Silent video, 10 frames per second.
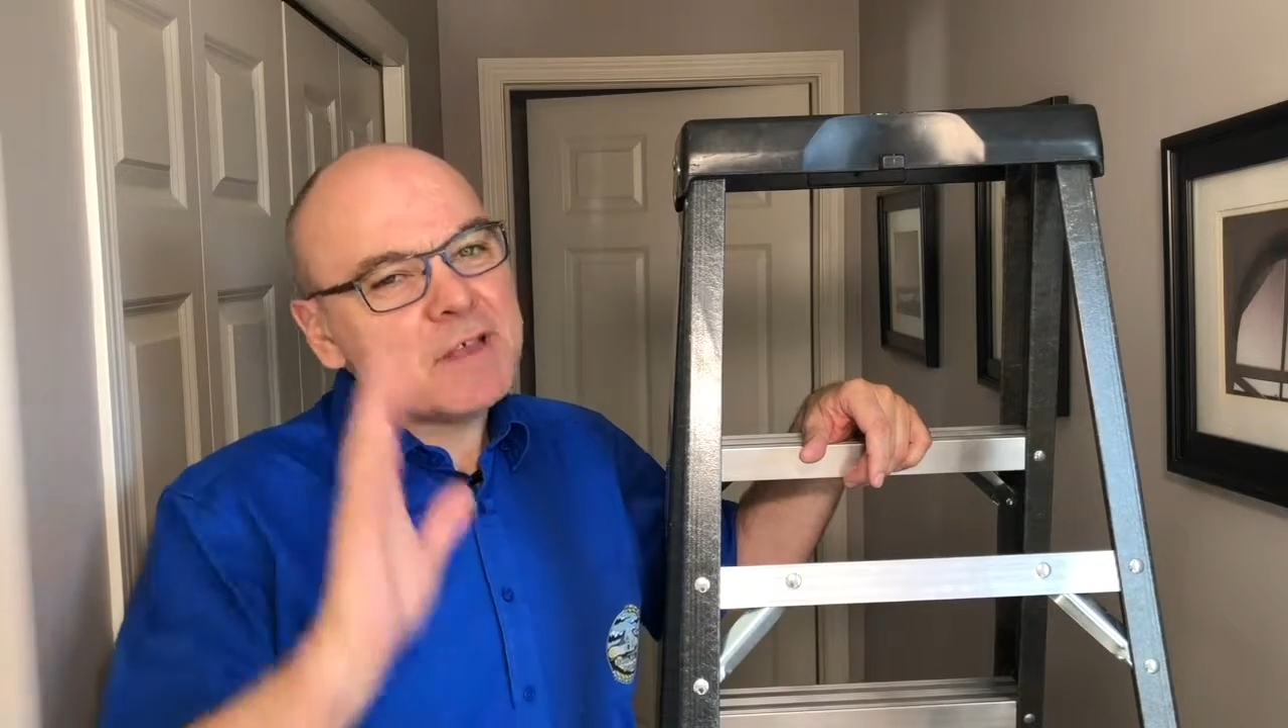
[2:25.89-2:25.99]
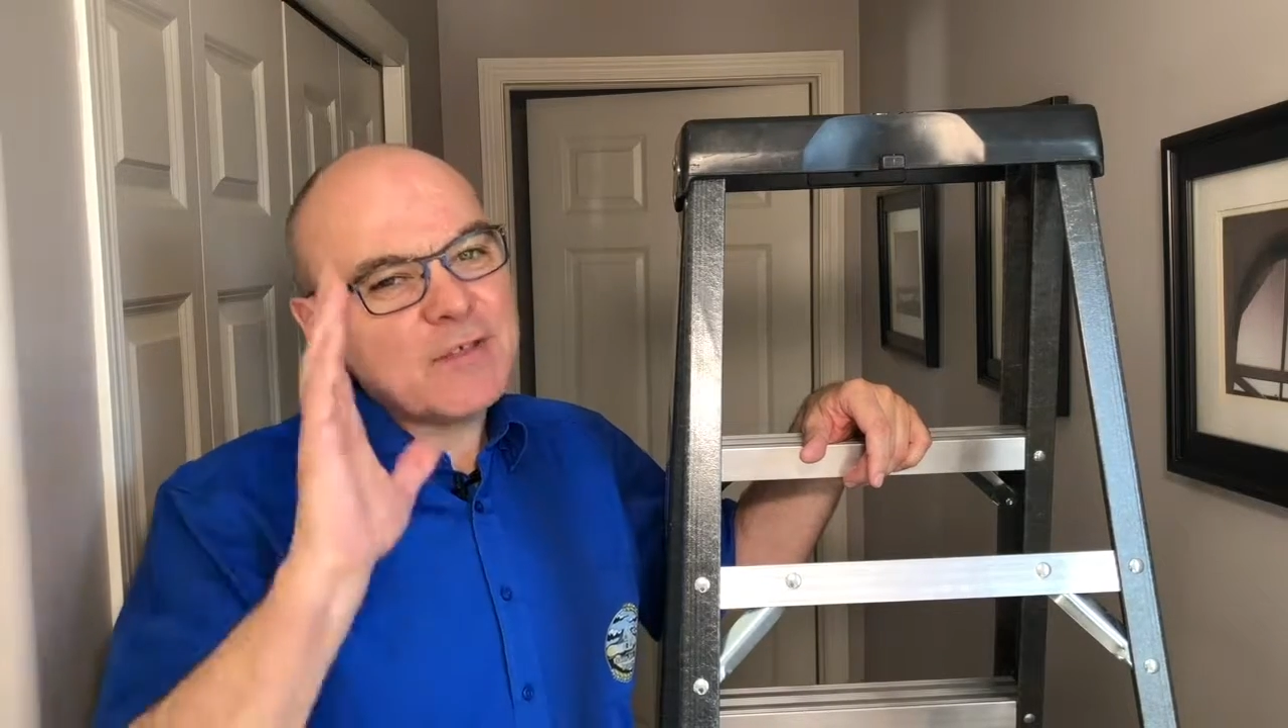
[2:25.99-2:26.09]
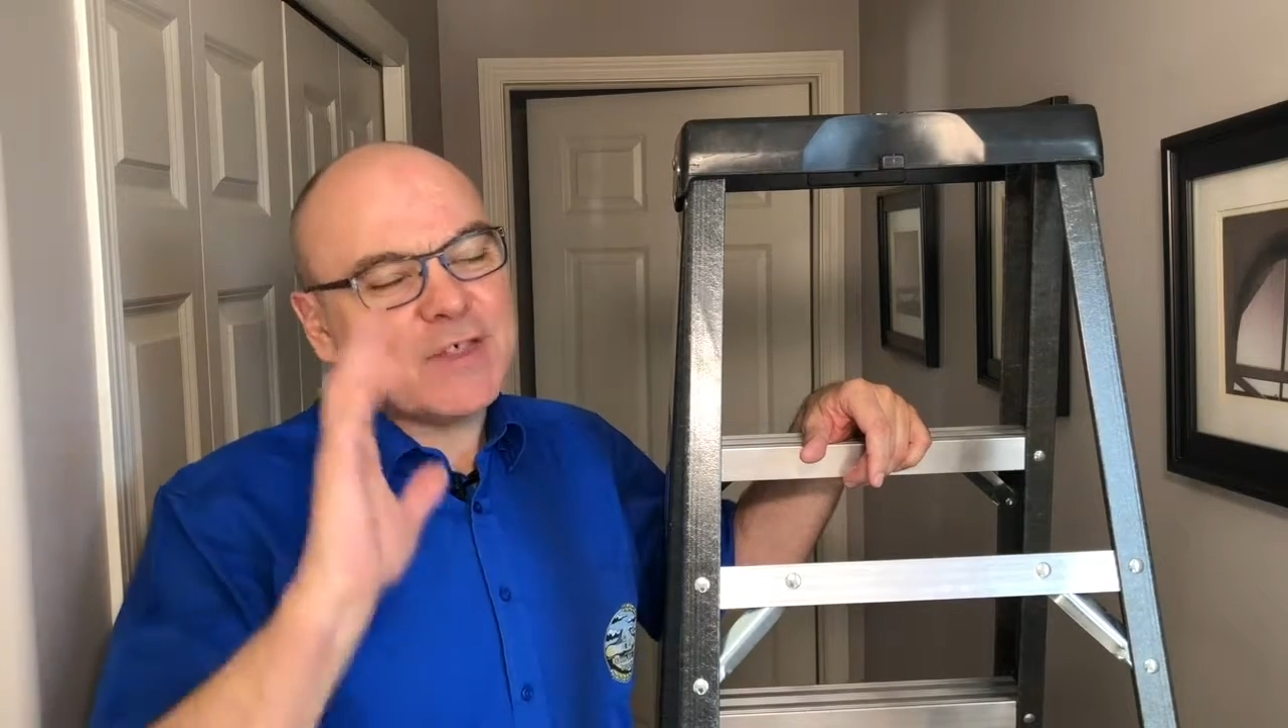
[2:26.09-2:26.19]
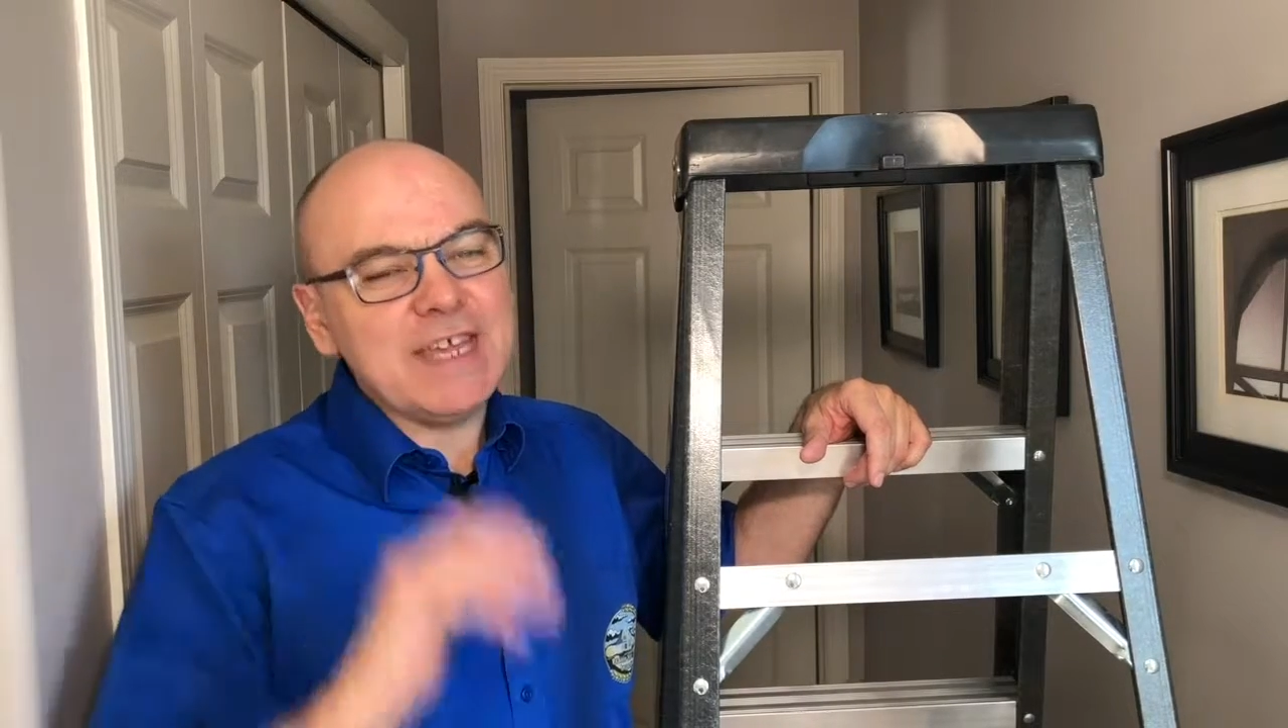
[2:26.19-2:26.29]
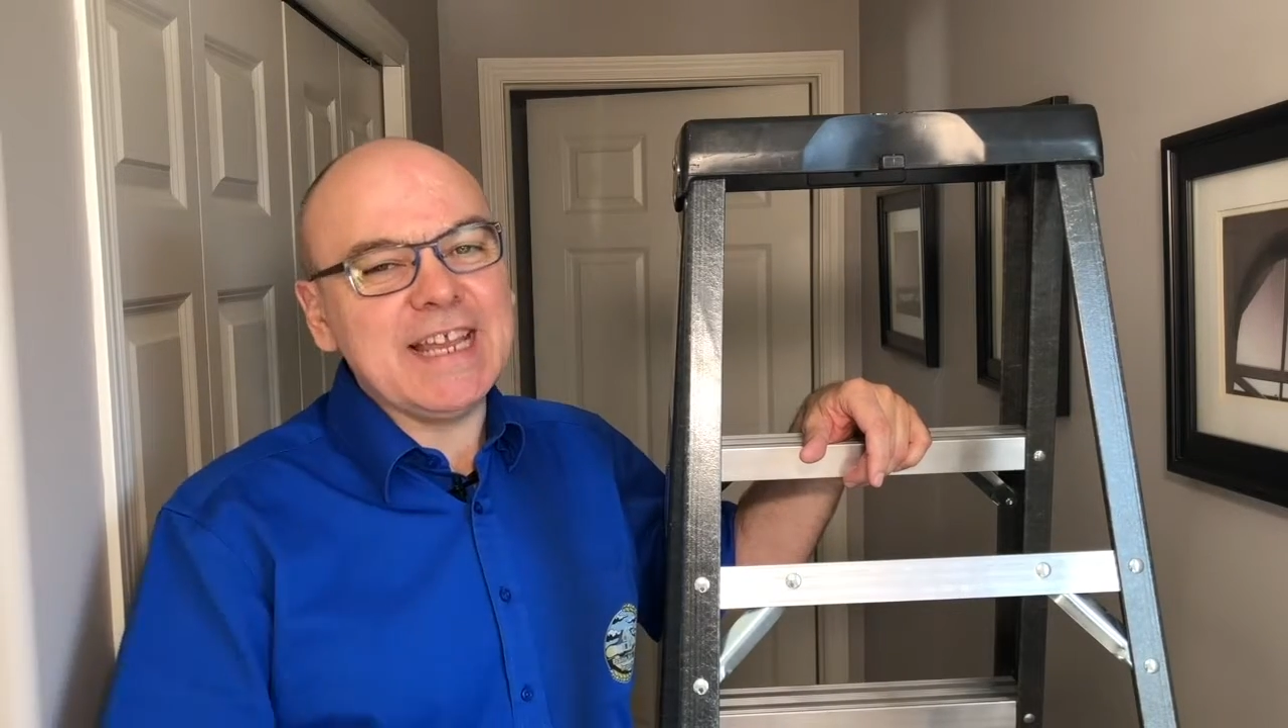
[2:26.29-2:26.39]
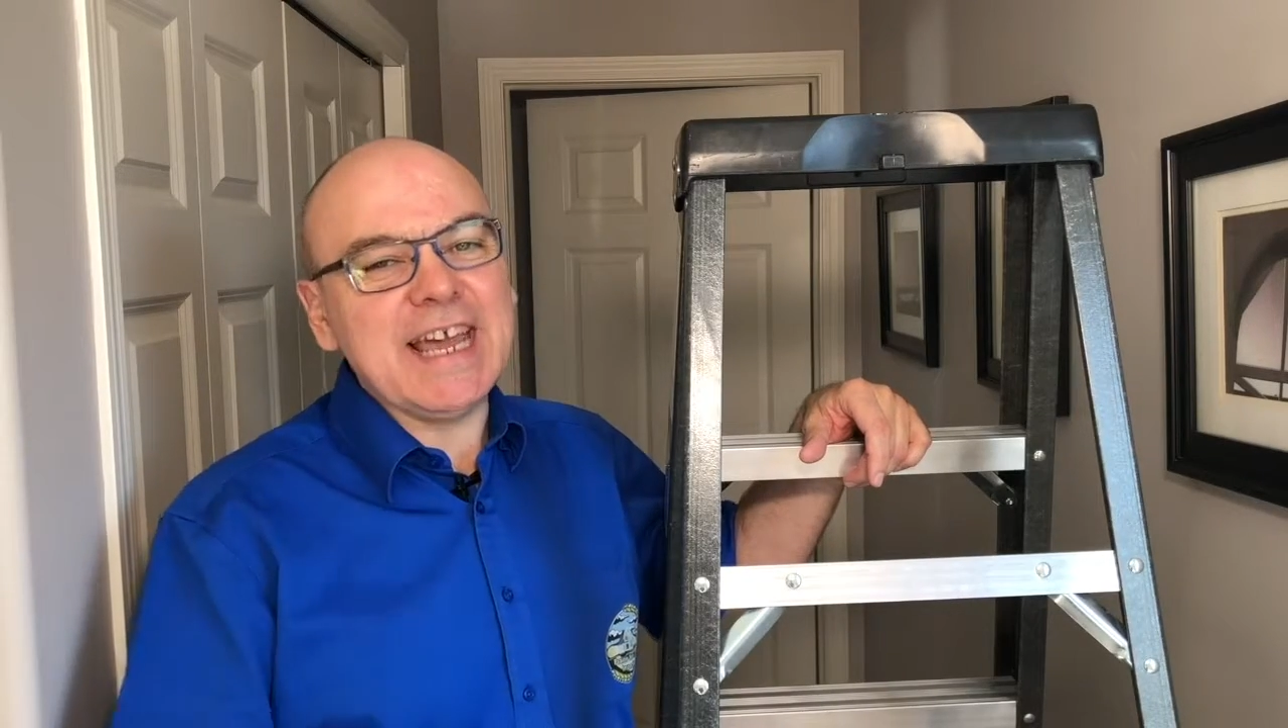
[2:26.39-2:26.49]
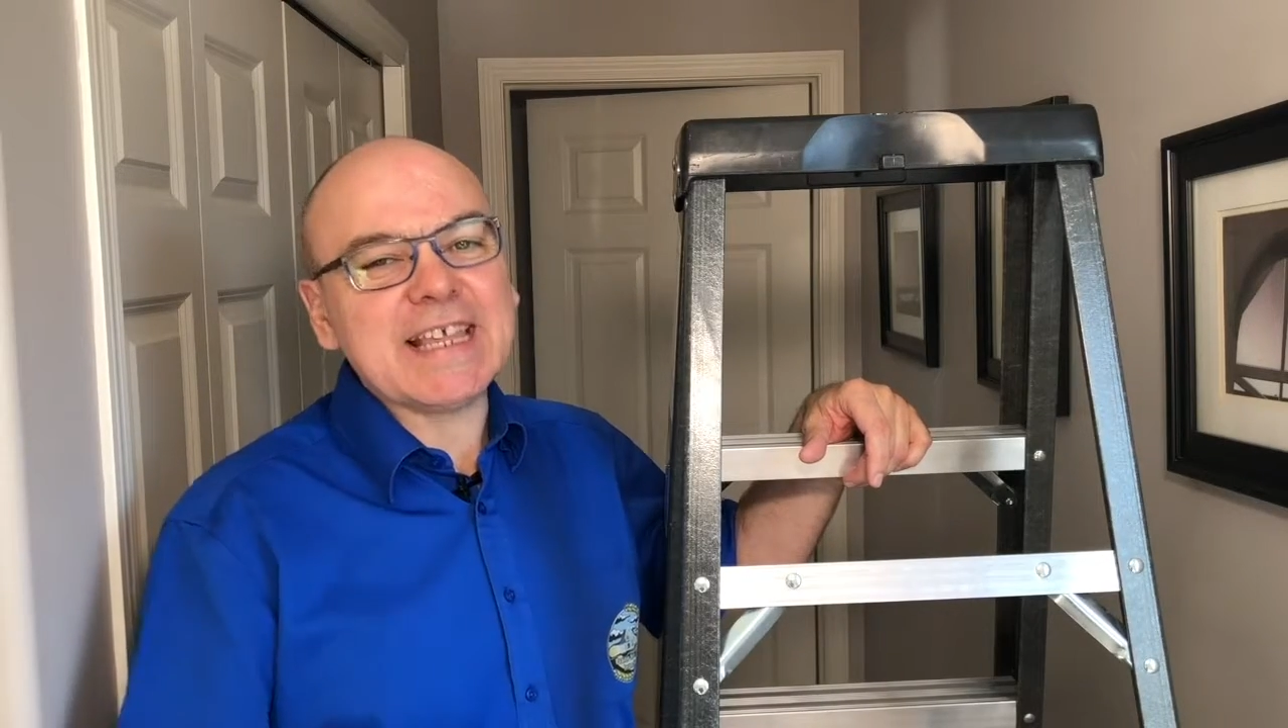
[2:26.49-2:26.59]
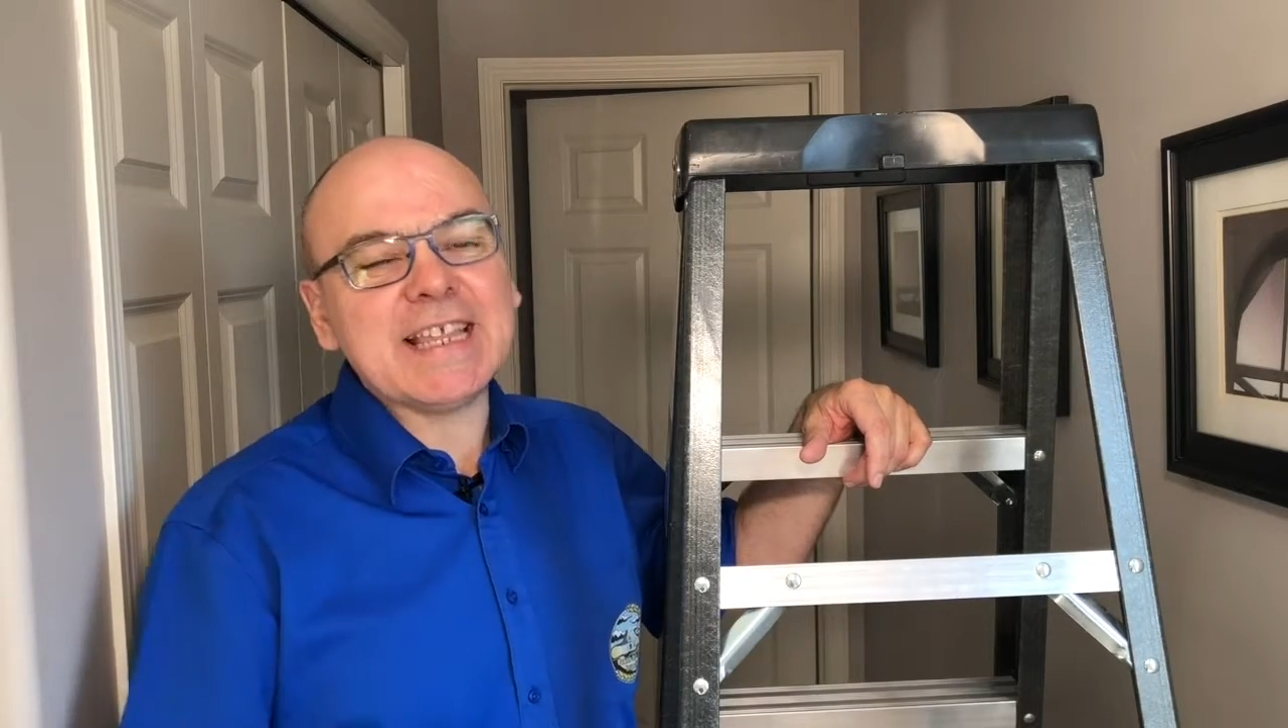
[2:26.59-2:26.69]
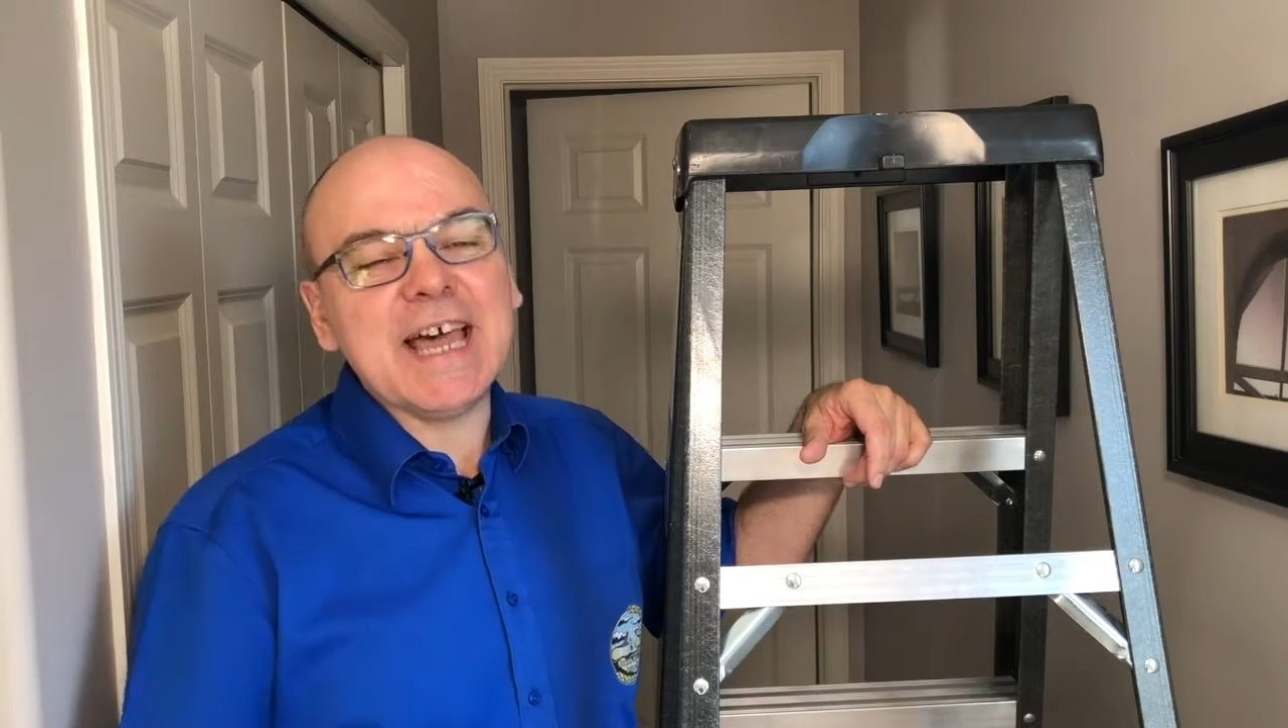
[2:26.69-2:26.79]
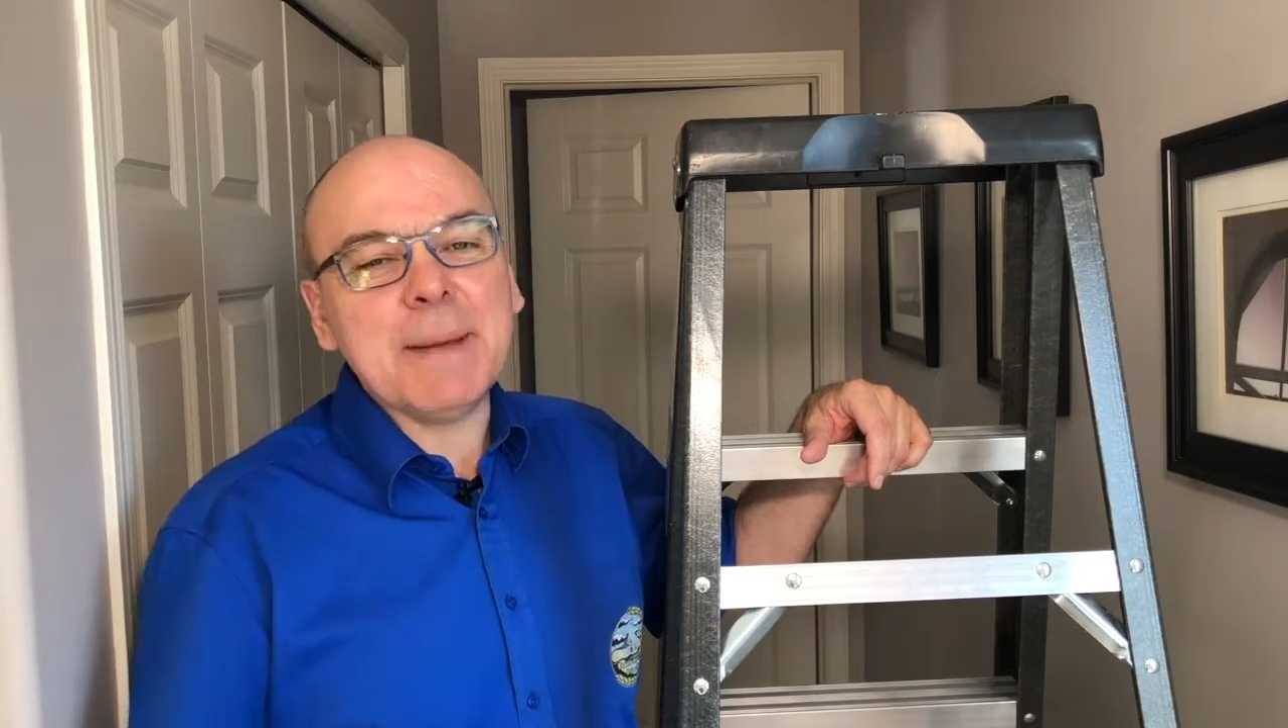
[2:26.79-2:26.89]
see you
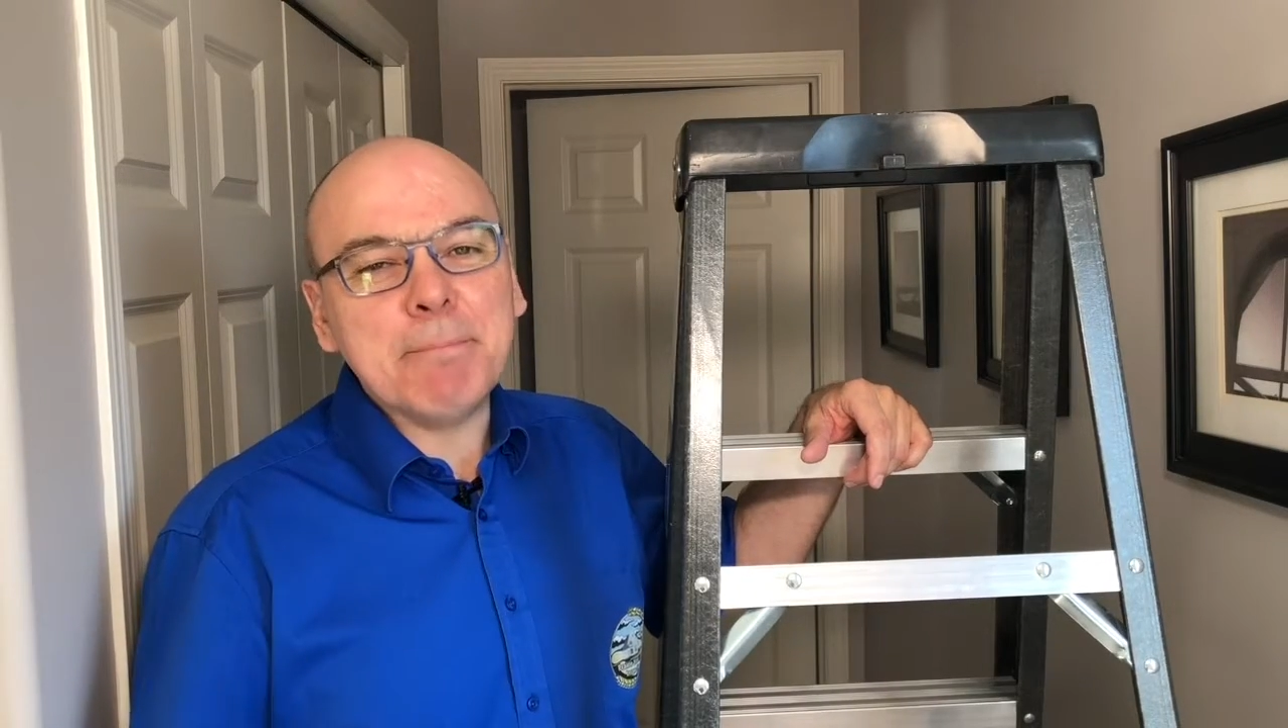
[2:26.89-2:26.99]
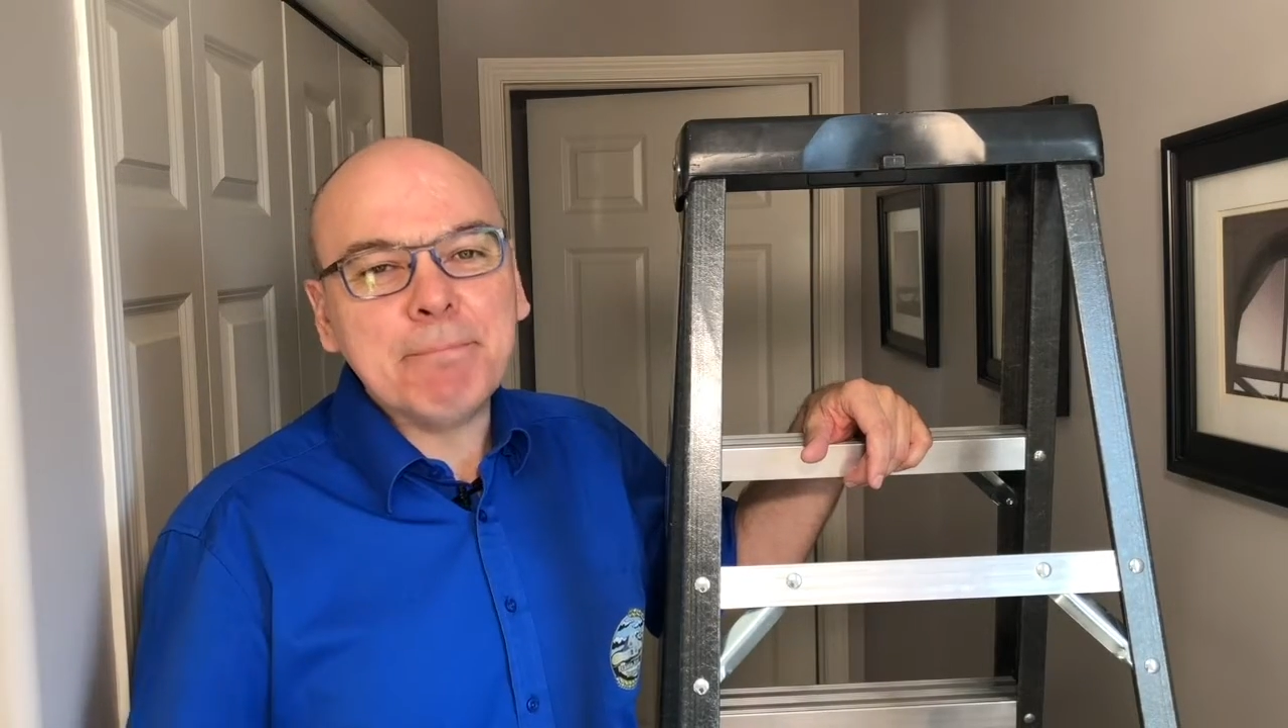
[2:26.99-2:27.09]
next time.